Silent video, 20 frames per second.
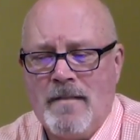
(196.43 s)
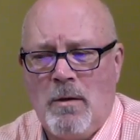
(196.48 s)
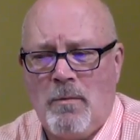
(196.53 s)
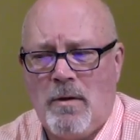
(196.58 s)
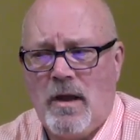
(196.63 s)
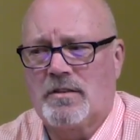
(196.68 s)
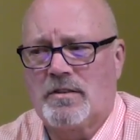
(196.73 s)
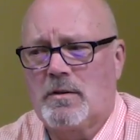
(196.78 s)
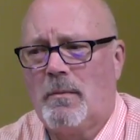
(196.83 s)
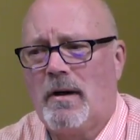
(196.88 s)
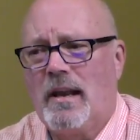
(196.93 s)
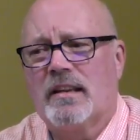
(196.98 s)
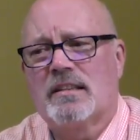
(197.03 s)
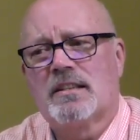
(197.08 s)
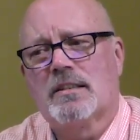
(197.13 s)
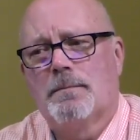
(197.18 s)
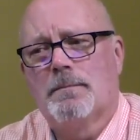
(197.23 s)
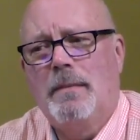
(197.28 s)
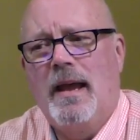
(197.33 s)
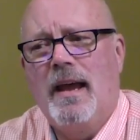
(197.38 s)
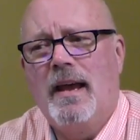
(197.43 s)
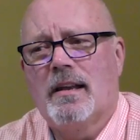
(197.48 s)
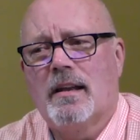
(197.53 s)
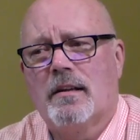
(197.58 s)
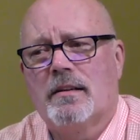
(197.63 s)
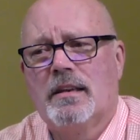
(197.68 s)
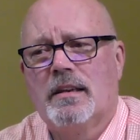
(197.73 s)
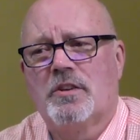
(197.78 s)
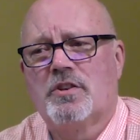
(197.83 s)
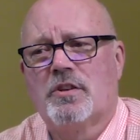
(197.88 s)
We also want to expand
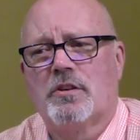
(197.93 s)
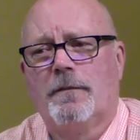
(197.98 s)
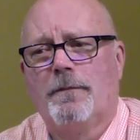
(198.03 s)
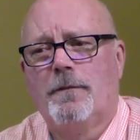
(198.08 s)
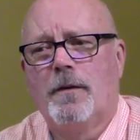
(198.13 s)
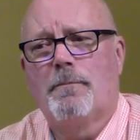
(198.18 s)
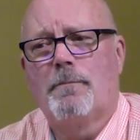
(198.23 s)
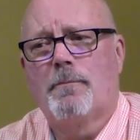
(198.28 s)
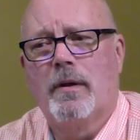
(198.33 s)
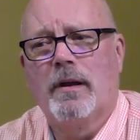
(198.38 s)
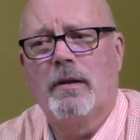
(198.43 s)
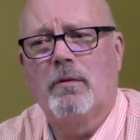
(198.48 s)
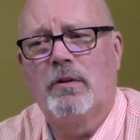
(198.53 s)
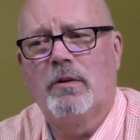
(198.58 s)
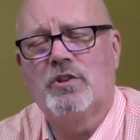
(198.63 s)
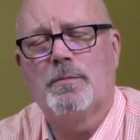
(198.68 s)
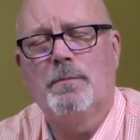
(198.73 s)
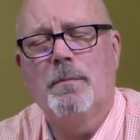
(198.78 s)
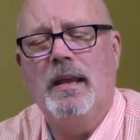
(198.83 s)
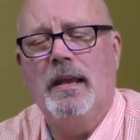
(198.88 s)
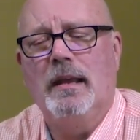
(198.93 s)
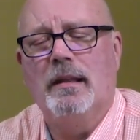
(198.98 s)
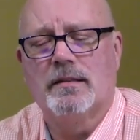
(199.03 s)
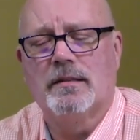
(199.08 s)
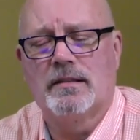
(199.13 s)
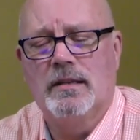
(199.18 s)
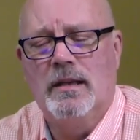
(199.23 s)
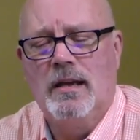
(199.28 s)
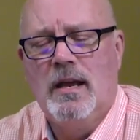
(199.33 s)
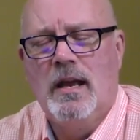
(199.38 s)
our digital footprint, which
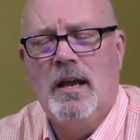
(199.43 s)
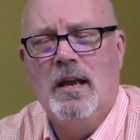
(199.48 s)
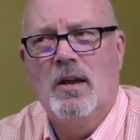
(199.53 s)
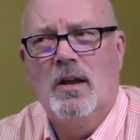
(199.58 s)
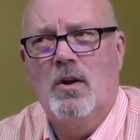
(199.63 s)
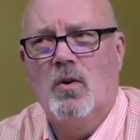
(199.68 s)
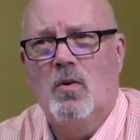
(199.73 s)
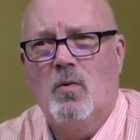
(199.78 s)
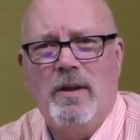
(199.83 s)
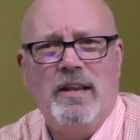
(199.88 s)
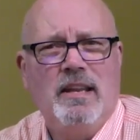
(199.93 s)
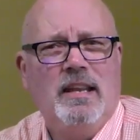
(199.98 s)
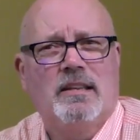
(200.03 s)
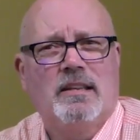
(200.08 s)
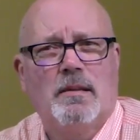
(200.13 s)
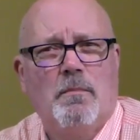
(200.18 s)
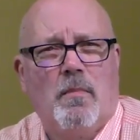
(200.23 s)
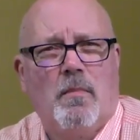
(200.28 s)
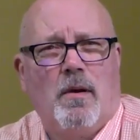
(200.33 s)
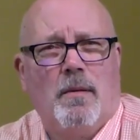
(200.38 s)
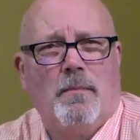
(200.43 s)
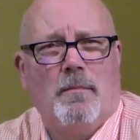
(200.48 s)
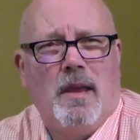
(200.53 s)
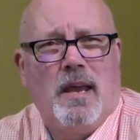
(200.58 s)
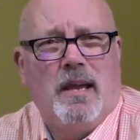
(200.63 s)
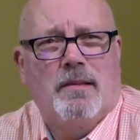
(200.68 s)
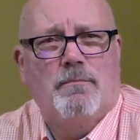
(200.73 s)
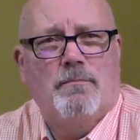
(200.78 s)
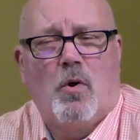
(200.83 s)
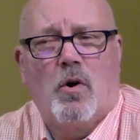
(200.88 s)
means we need to mo-
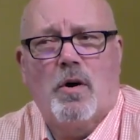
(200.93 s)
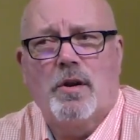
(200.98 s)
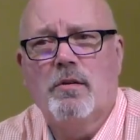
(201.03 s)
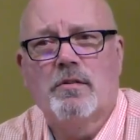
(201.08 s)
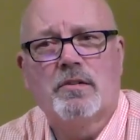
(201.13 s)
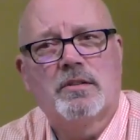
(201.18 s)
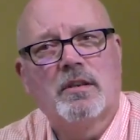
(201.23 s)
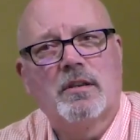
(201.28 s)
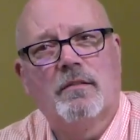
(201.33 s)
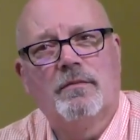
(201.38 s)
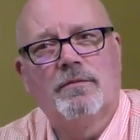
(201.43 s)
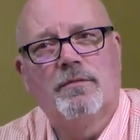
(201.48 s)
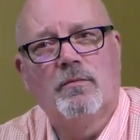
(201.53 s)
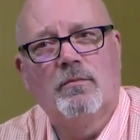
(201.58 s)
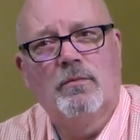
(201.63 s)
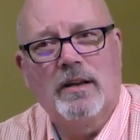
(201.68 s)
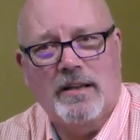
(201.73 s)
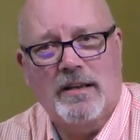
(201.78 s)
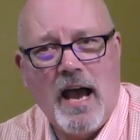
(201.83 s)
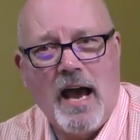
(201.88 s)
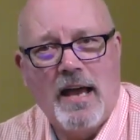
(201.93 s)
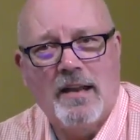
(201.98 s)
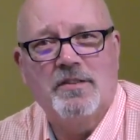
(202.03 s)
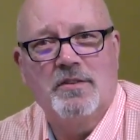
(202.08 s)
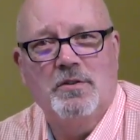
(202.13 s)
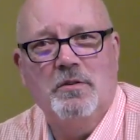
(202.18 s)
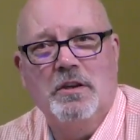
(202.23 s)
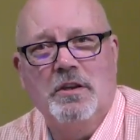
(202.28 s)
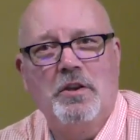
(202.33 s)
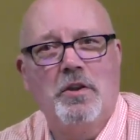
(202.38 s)
make more use of what God
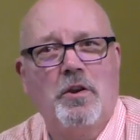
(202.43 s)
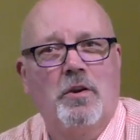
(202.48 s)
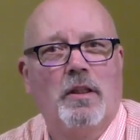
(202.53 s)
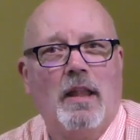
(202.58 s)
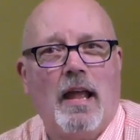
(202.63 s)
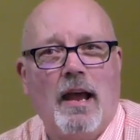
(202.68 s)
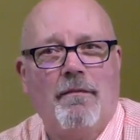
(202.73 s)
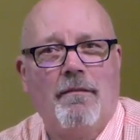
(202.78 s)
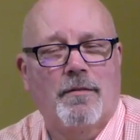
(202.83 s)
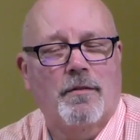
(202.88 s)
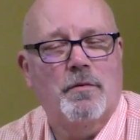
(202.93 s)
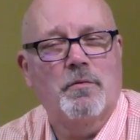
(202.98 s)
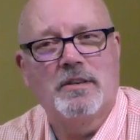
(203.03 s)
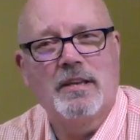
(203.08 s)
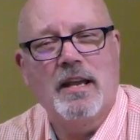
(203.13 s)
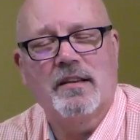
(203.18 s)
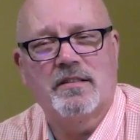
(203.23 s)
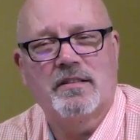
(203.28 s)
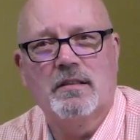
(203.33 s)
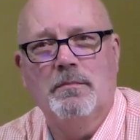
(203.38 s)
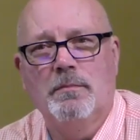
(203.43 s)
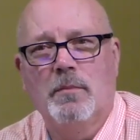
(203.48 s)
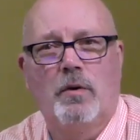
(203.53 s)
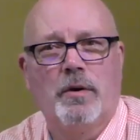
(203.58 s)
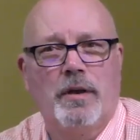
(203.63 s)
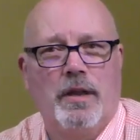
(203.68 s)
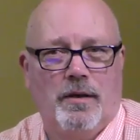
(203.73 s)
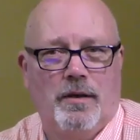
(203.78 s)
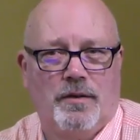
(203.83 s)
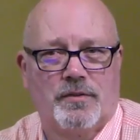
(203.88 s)
is doing in your life through
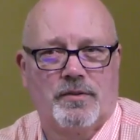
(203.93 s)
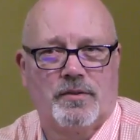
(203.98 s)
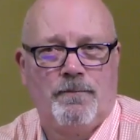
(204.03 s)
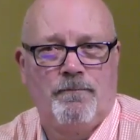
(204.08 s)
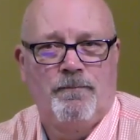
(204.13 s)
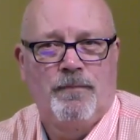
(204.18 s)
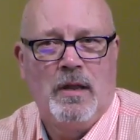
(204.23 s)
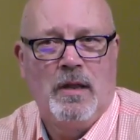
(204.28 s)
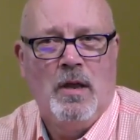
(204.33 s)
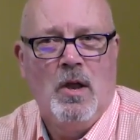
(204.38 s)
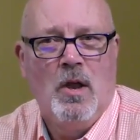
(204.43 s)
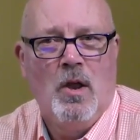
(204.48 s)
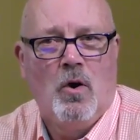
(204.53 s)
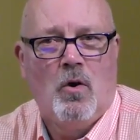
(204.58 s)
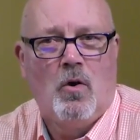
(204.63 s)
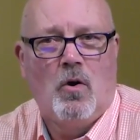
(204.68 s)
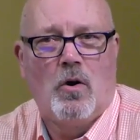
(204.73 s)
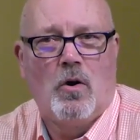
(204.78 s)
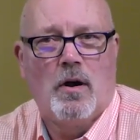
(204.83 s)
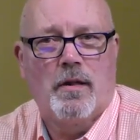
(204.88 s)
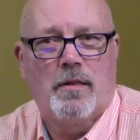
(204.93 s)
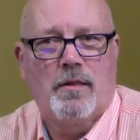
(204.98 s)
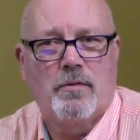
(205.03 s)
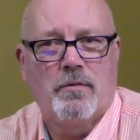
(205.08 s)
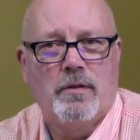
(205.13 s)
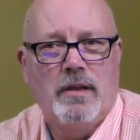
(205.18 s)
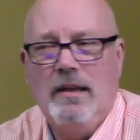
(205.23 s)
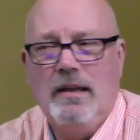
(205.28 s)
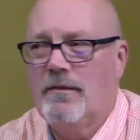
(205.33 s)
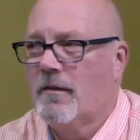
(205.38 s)
testimonials or
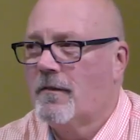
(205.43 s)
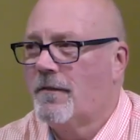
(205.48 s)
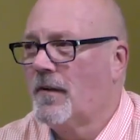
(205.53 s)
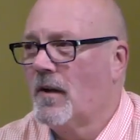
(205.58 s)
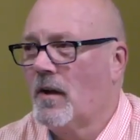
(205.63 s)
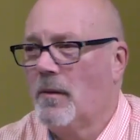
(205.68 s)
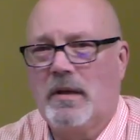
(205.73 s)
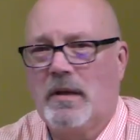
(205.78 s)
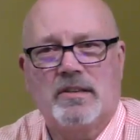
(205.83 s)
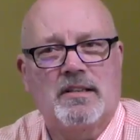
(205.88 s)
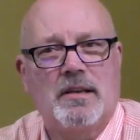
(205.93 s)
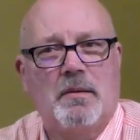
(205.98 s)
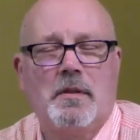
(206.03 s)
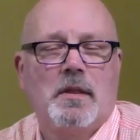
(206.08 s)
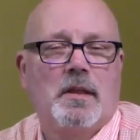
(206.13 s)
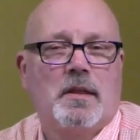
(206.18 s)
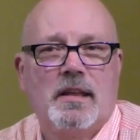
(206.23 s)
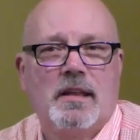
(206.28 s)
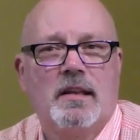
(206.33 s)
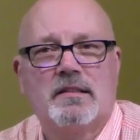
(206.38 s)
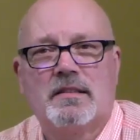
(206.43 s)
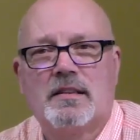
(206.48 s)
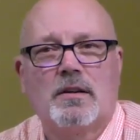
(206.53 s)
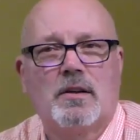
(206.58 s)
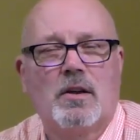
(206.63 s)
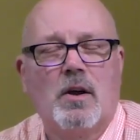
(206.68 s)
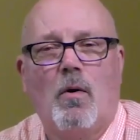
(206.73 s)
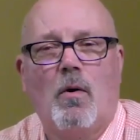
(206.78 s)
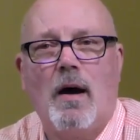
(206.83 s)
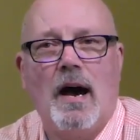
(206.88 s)
through even filming some of the things that
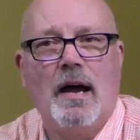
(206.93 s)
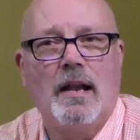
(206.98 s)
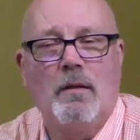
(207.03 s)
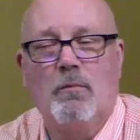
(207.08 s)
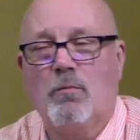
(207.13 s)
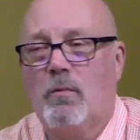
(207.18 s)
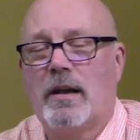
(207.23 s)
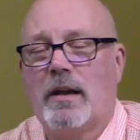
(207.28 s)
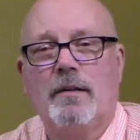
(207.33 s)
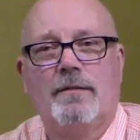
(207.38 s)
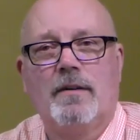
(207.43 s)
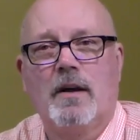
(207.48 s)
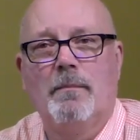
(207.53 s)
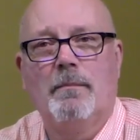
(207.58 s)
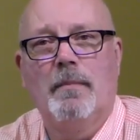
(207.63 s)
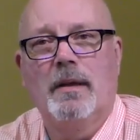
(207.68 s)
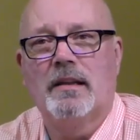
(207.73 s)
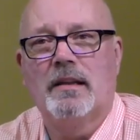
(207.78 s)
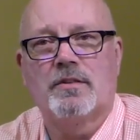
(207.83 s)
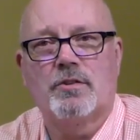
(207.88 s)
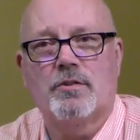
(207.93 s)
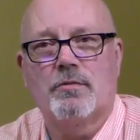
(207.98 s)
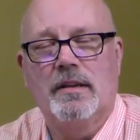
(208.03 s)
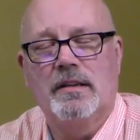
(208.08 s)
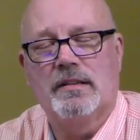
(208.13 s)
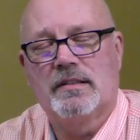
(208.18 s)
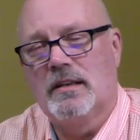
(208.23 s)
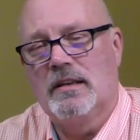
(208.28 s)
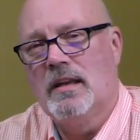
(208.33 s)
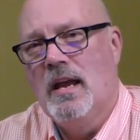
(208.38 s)
go on in one of our
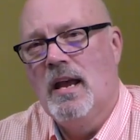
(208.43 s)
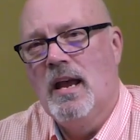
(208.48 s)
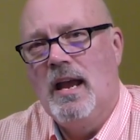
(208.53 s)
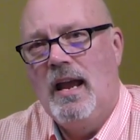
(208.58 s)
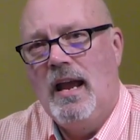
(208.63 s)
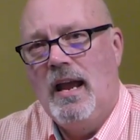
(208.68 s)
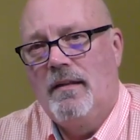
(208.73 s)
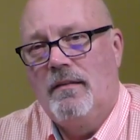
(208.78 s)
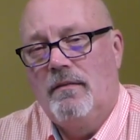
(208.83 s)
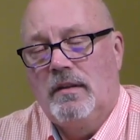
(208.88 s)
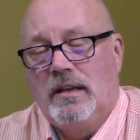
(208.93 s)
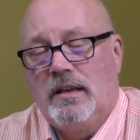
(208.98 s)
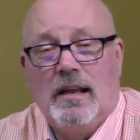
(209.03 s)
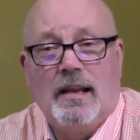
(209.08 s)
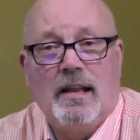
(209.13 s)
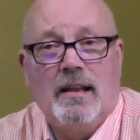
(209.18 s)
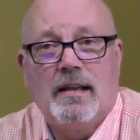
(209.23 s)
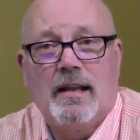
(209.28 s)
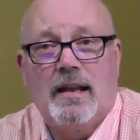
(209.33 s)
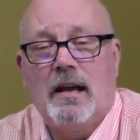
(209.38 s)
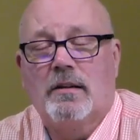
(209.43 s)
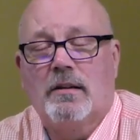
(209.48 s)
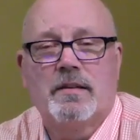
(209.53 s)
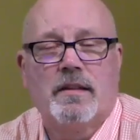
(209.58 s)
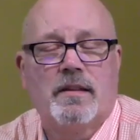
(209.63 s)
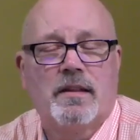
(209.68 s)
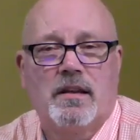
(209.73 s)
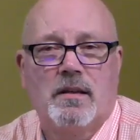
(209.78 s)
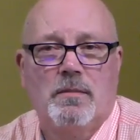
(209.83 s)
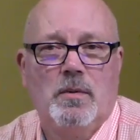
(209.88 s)
ministries and, and getting that out
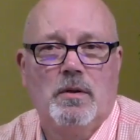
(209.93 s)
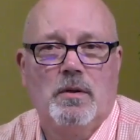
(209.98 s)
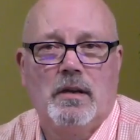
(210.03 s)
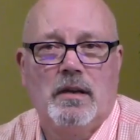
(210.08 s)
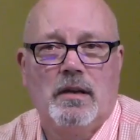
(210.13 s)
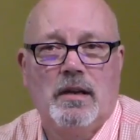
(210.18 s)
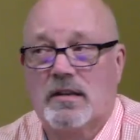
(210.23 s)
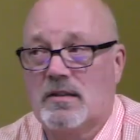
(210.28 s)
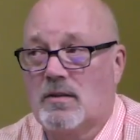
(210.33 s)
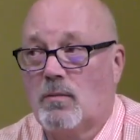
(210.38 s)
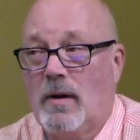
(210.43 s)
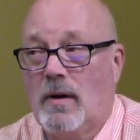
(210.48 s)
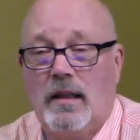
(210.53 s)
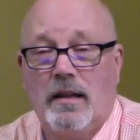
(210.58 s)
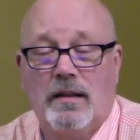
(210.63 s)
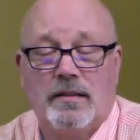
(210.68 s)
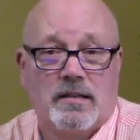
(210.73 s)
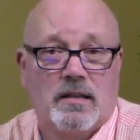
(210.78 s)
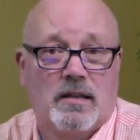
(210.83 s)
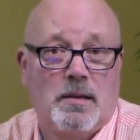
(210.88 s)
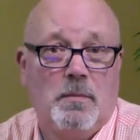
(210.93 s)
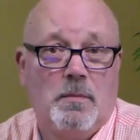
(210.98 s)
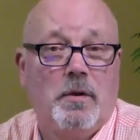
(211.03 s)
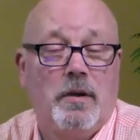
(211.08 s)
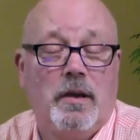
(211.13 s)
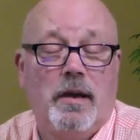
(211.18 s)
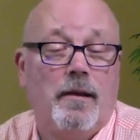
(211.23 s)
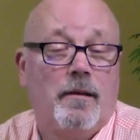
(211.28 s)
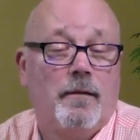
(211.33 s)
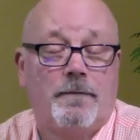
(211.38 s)
to the community as well as the
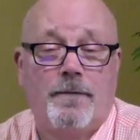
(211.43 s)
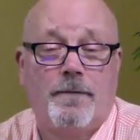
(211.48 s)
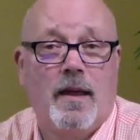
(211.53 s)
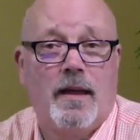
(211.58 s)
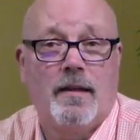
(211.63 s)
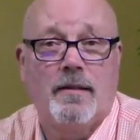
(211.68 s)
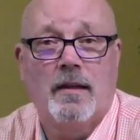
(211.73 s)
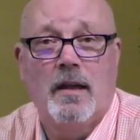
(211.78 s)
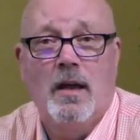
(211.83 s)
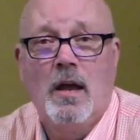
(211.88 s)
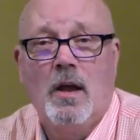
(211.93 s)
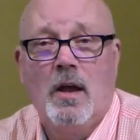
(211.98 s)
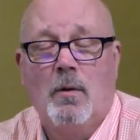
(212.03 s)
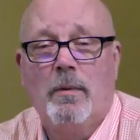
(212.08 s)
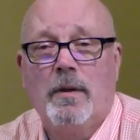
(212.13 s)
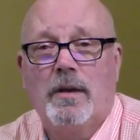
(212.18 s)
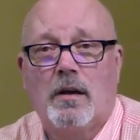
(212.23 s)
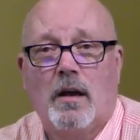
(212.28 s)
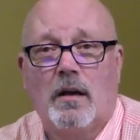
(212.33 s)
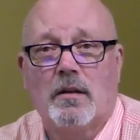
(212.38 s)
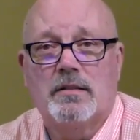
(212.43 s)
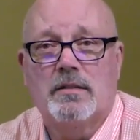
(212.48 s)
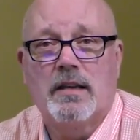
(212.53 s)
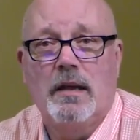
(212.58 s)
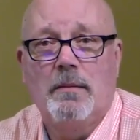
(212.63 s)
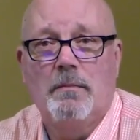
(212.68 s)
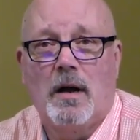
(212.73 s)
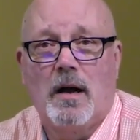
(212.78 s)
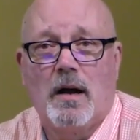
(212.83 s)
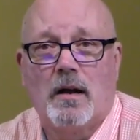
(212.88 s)
community of faith we call
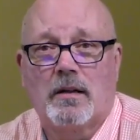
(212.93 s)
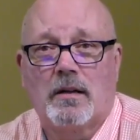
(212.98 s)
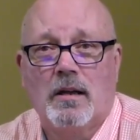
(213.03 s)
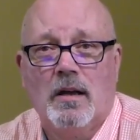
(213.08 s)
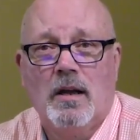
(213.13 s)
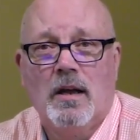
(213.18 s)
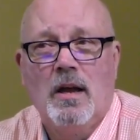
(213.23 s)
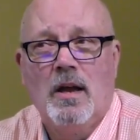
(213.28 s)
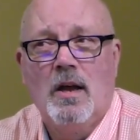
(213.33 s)
St. Mark.